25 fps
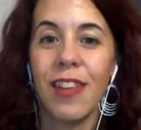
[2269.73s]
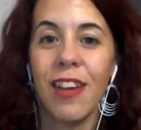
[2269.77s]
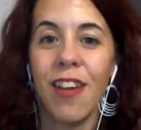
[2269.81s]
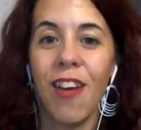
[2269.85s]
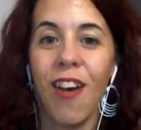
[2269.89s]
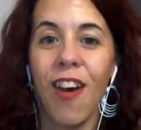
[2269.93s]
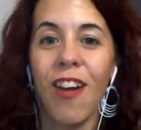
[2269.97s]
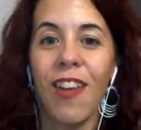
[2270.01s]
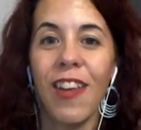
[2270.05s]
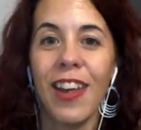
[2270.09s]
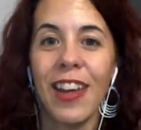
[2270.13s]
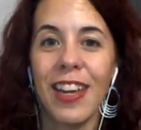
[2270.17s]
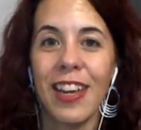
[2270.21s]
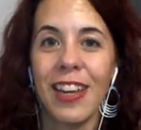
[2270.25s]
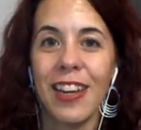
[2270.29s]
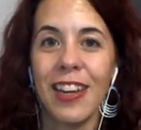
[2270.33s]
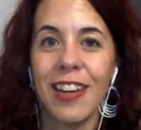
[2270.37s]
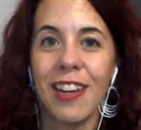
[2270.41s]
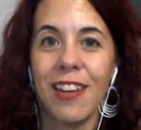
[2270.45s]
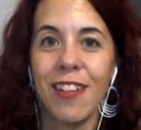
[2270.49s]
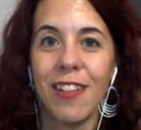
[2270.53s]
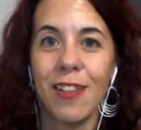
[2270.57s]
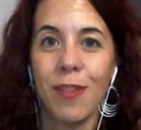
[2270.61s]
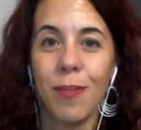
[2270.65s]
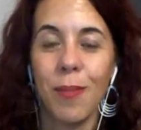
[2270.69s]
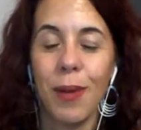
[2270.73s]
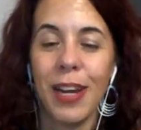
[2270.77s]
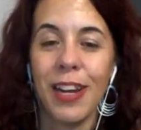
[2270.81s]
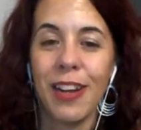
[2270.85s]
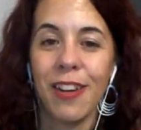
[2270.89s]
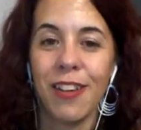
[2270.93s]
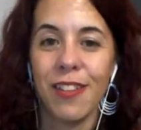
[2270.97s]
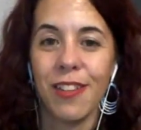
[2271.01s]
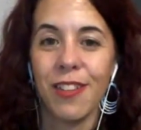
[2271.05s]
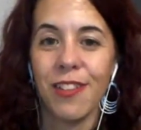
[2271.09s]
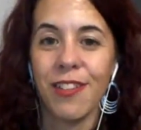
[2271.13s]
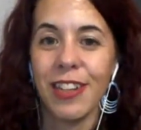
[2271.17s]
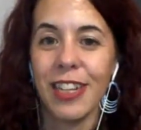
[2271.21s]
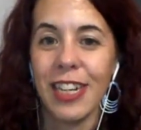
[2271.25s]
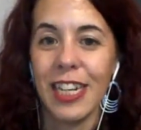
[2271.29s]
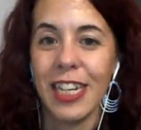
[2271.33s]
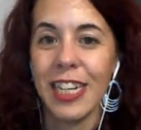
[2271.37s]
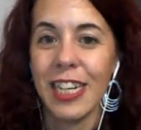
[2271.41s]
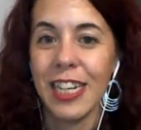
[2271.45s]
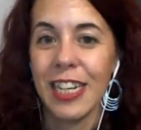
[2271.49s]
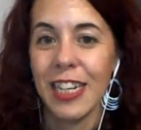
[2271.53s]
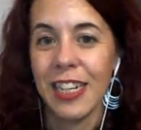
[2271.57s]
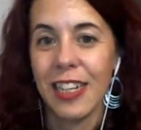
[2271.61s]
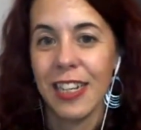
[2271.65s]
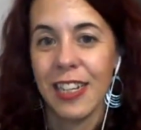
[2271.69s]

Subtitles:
all I can hear is my ears ringing.